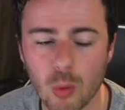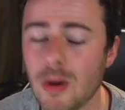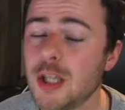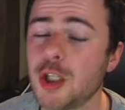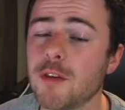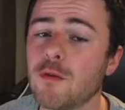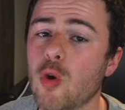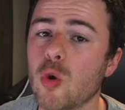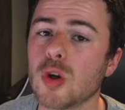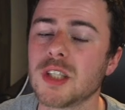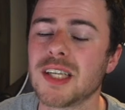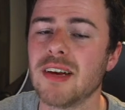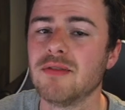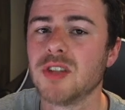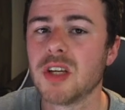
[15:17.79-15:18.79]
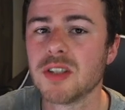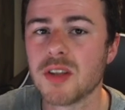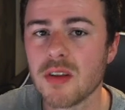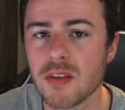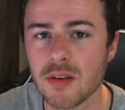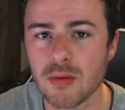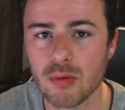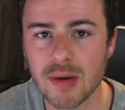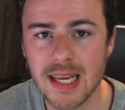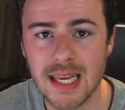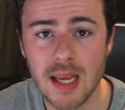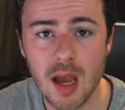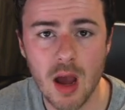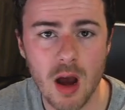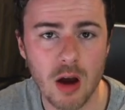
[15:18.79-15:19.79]
which of course gives us
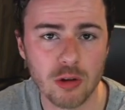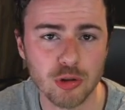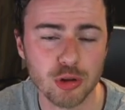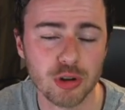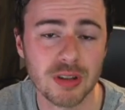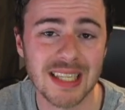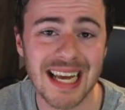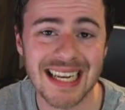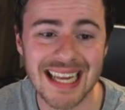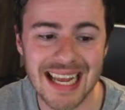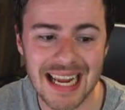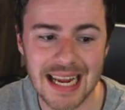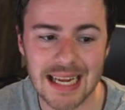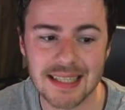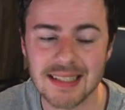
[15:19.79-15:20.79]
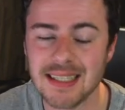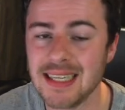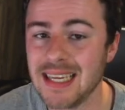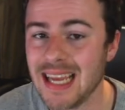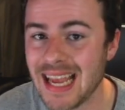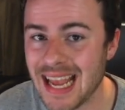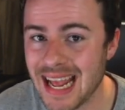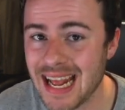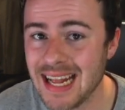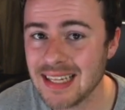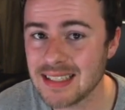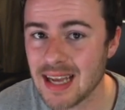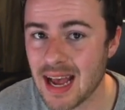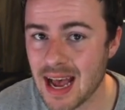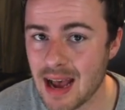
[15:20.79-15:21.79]

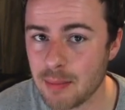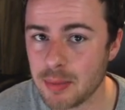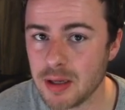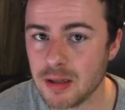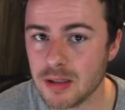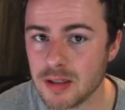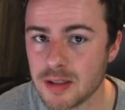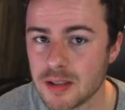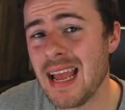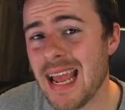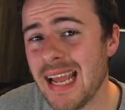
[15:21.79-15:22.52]
388 happiness.